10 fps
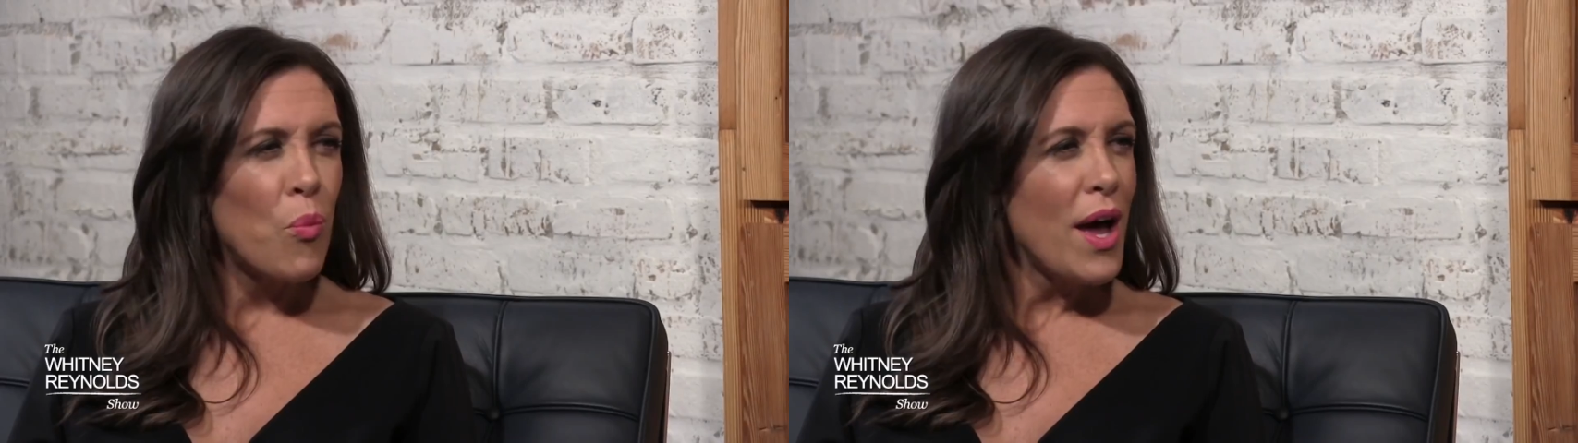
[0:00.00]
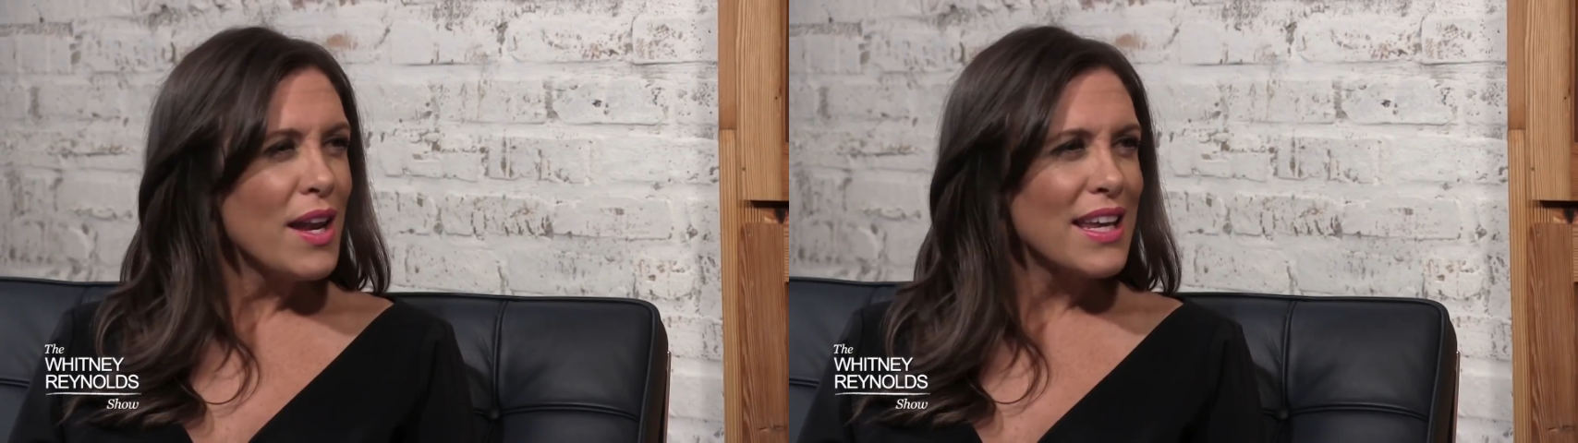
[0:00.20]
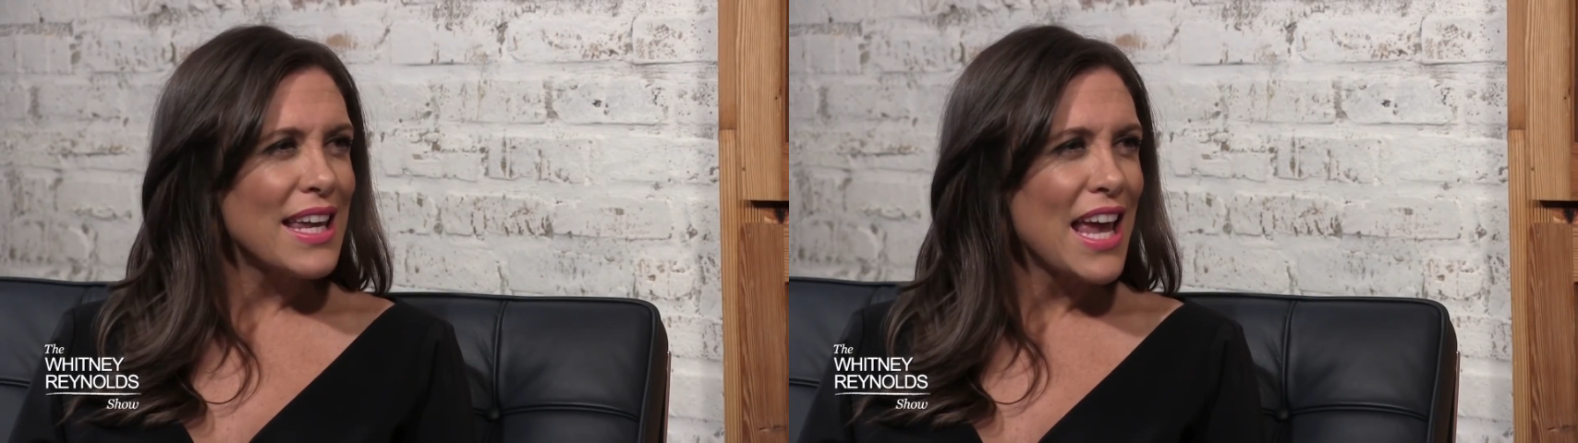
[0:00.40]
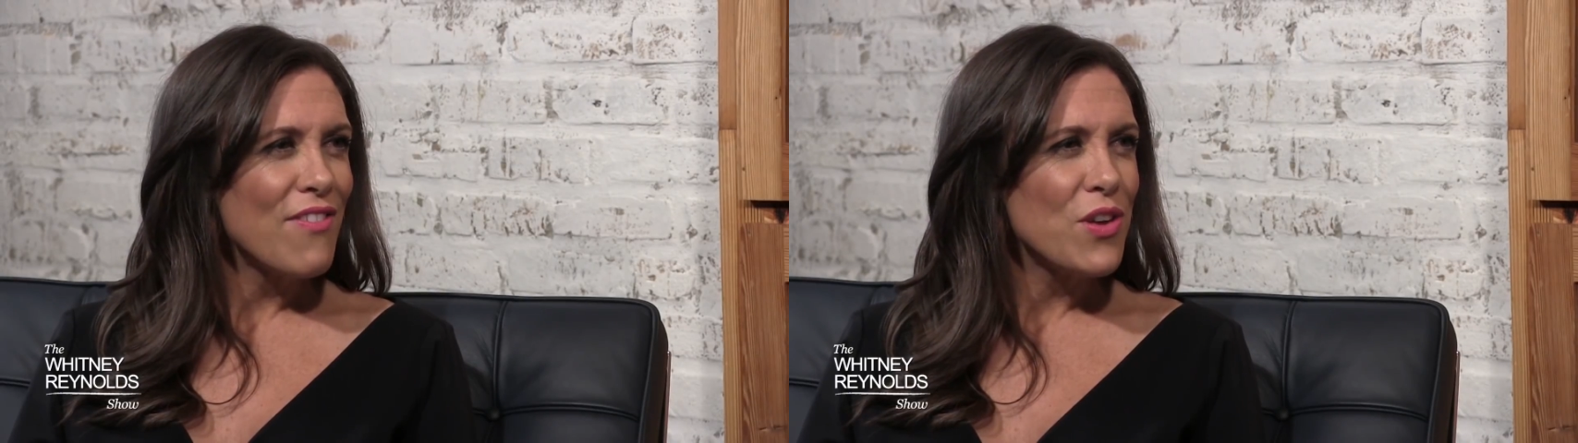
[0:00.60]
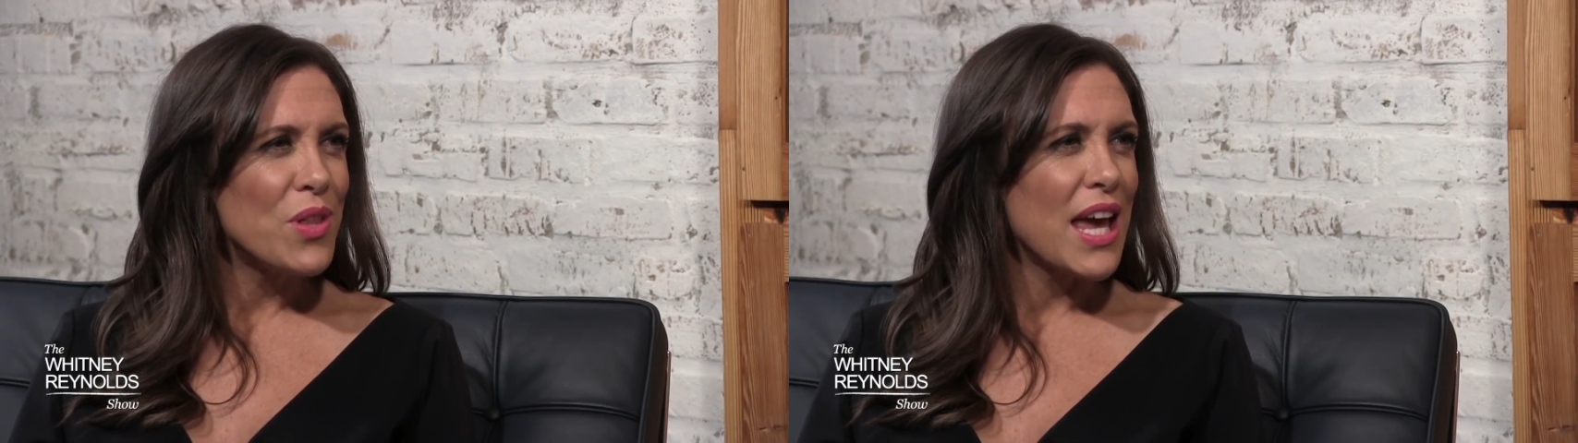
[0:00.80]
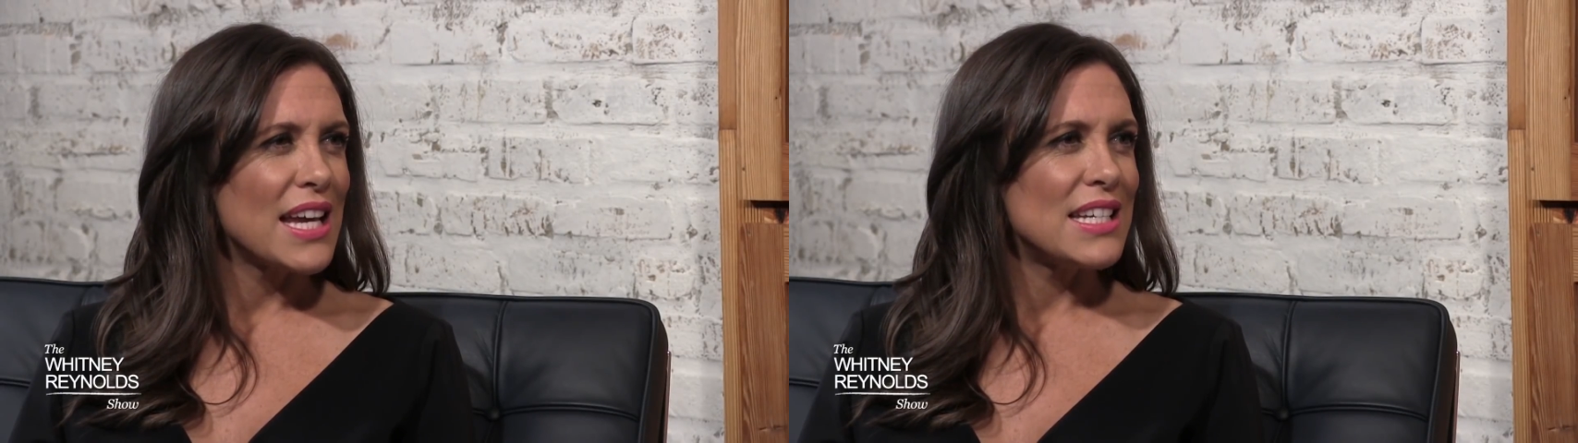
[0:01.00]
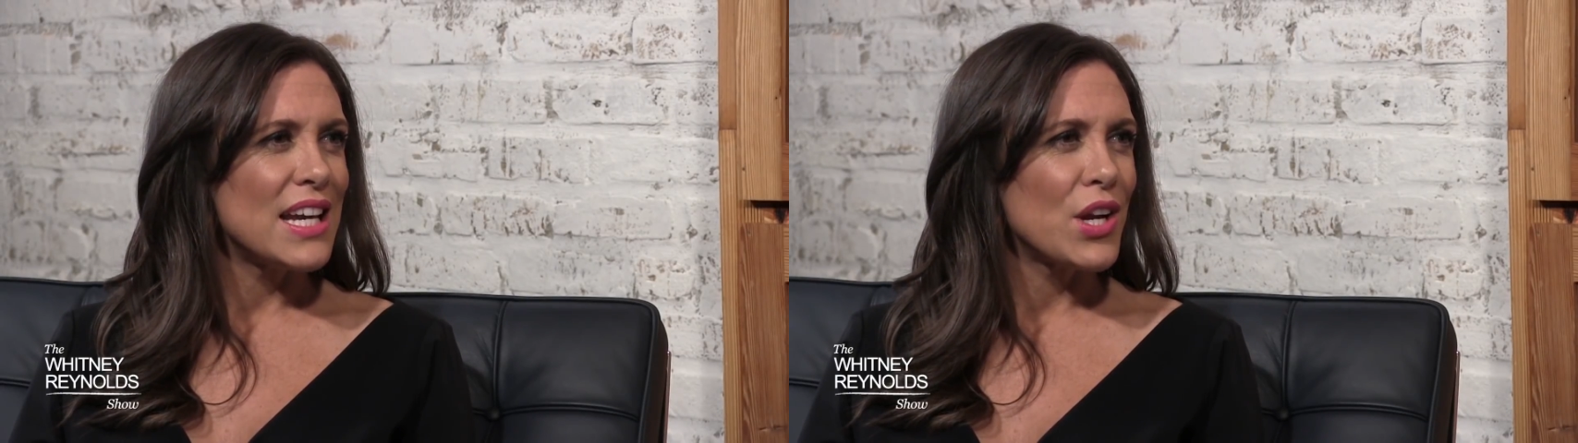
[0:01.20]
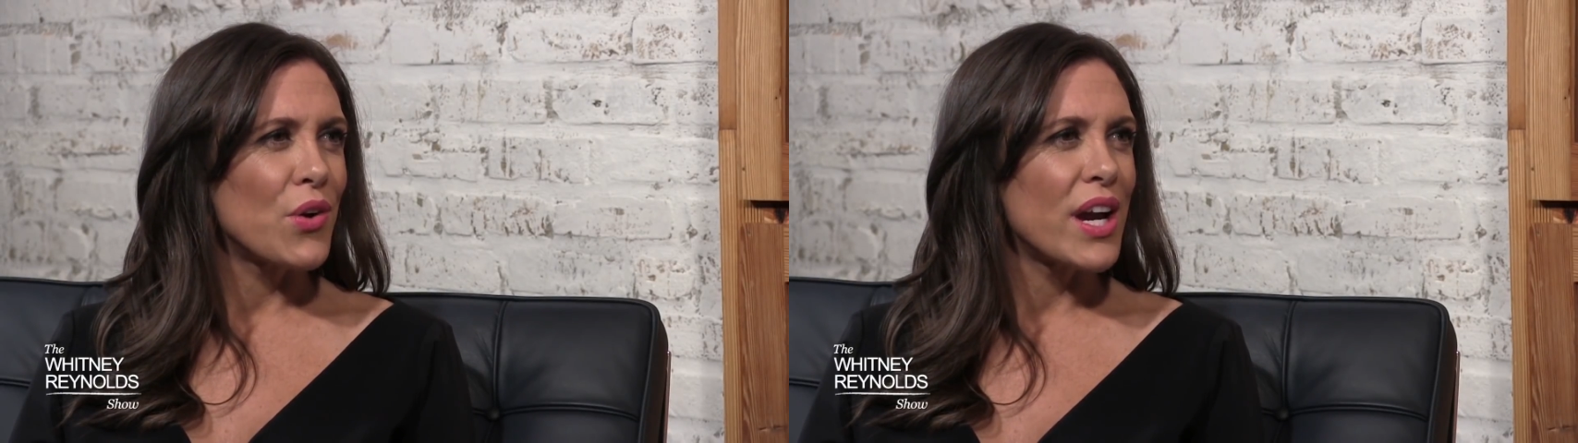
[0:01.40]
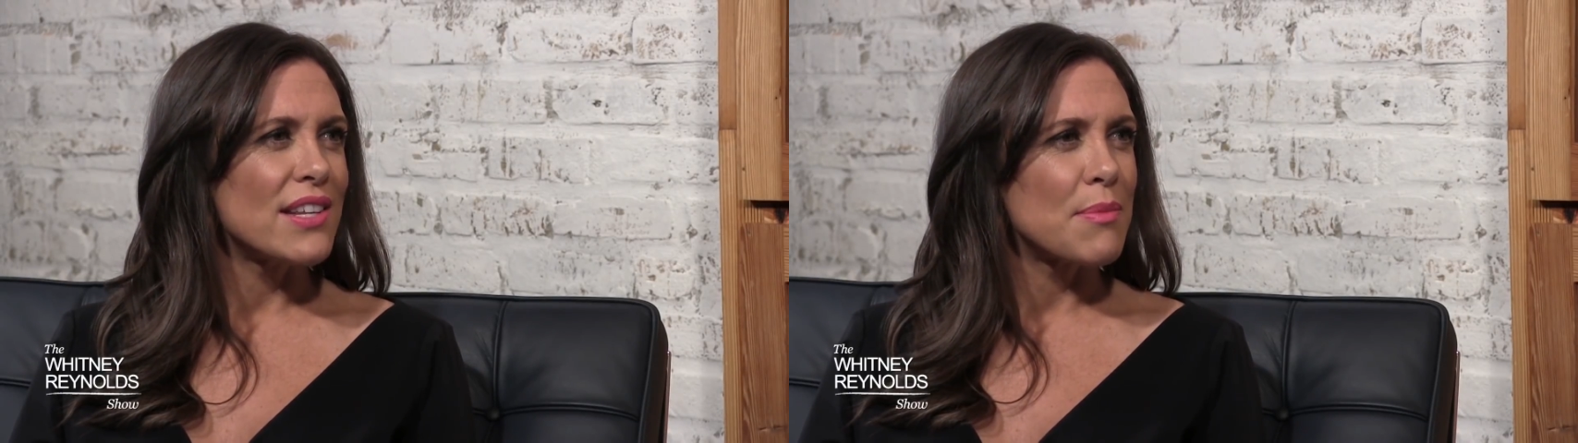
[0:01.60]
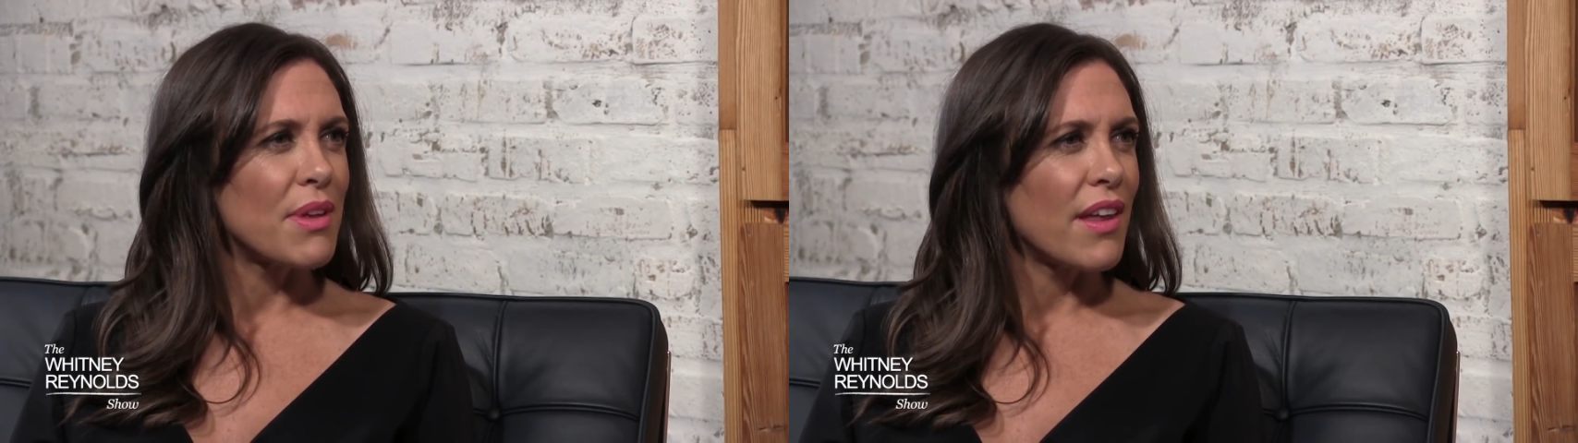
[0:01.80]
What gave you the idea to
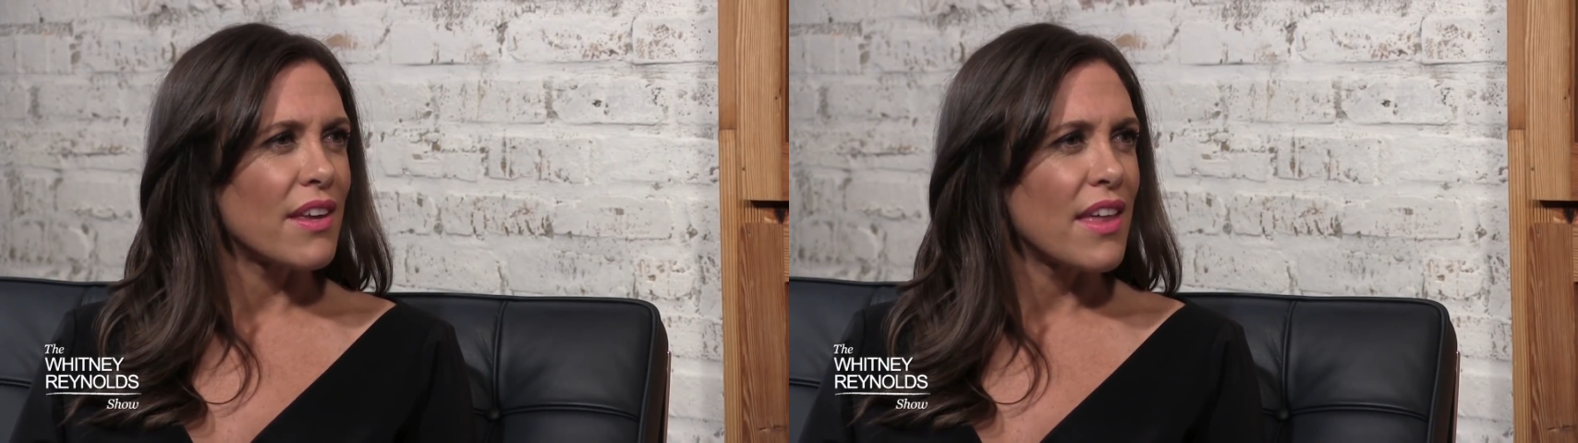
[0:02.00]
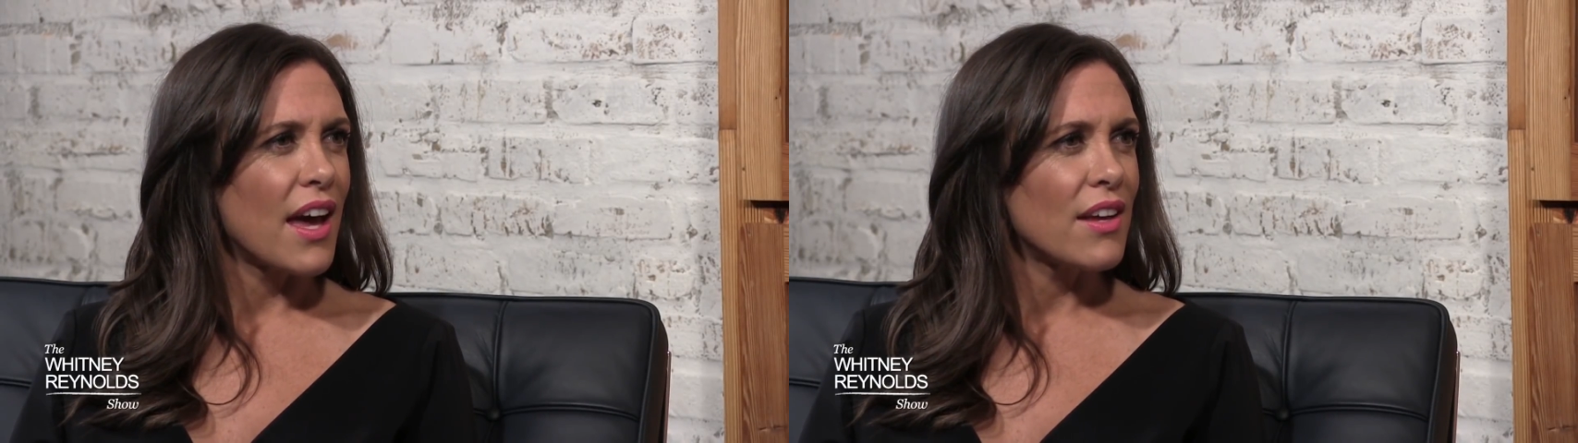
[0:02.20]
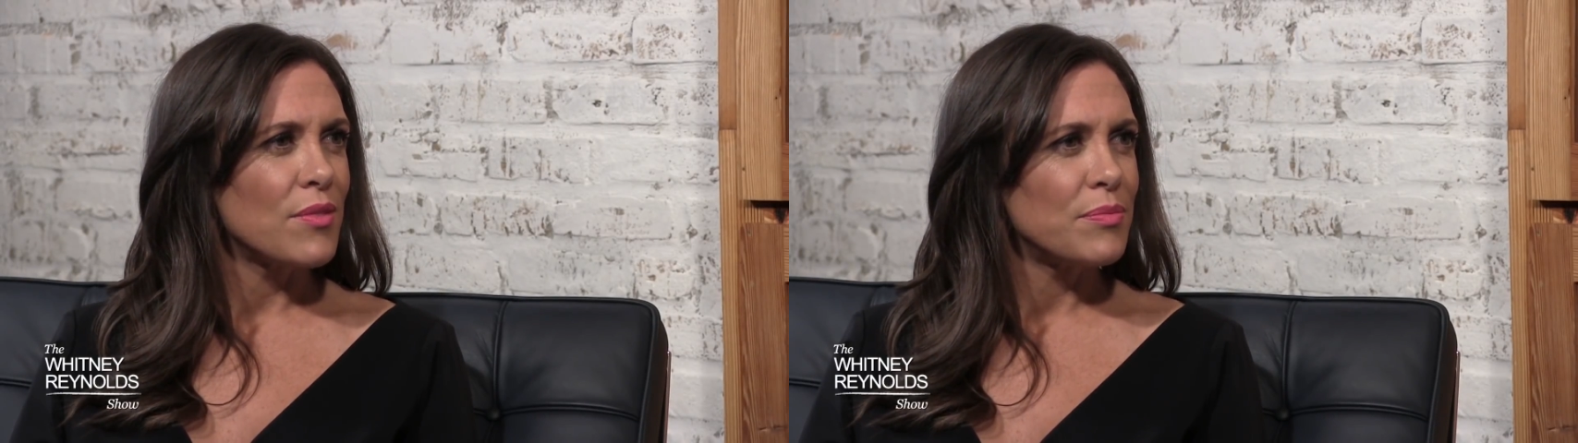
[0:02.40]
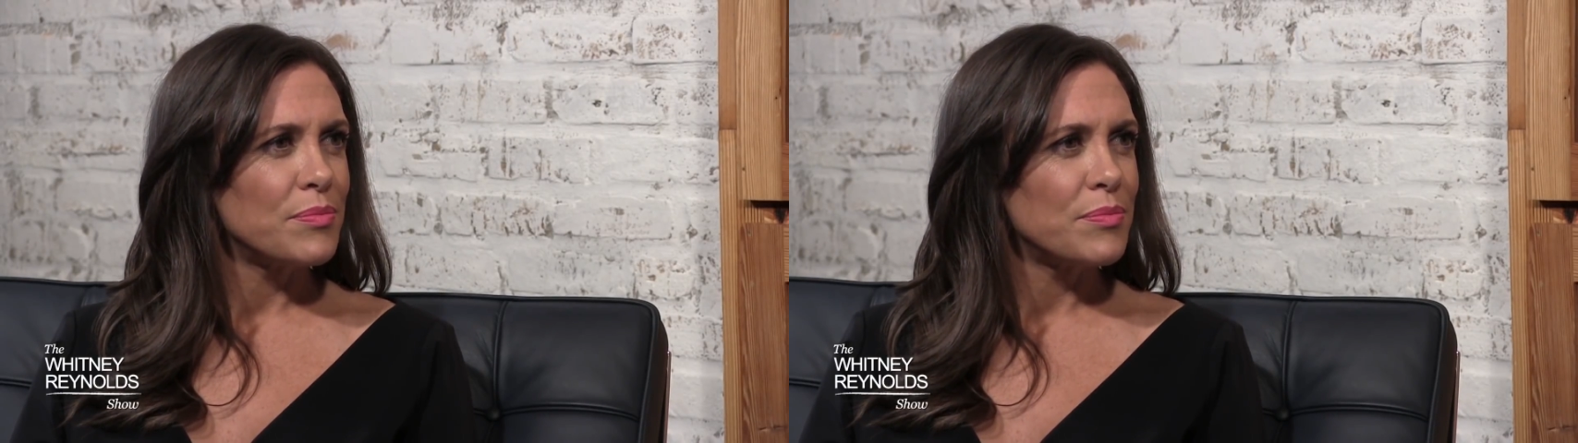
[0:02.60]
create something like that?